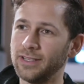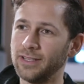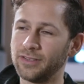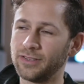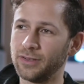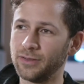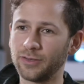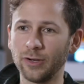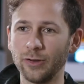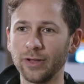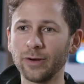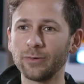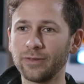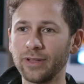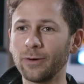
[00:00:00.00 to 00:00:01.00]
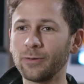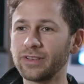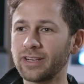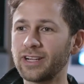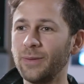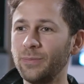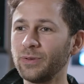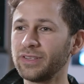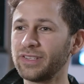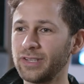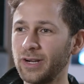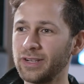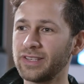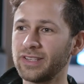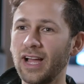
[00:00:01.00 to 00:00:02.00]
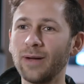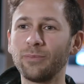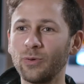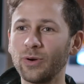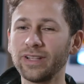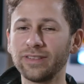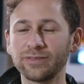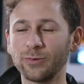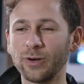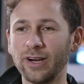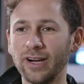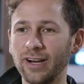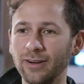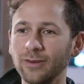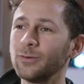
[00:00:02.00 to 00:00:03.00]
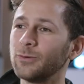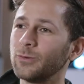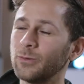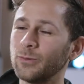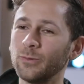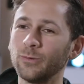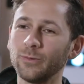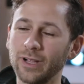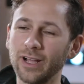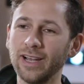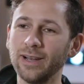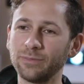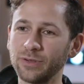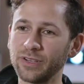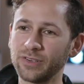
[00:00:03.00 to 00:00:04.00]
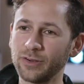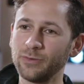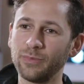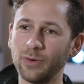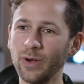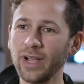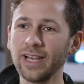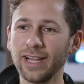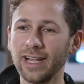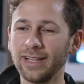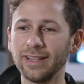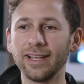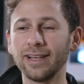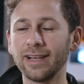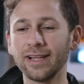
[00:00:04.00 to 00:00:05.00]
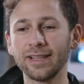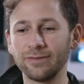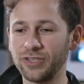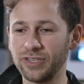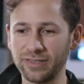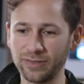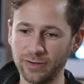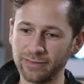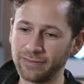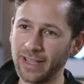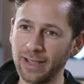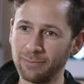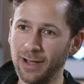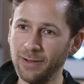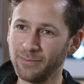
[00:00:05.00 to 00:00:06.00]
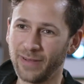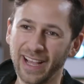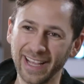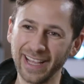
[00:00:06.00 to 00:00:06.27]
So there was a couple of start and stop points where we got up to a certain point, and then I just sort of gave up.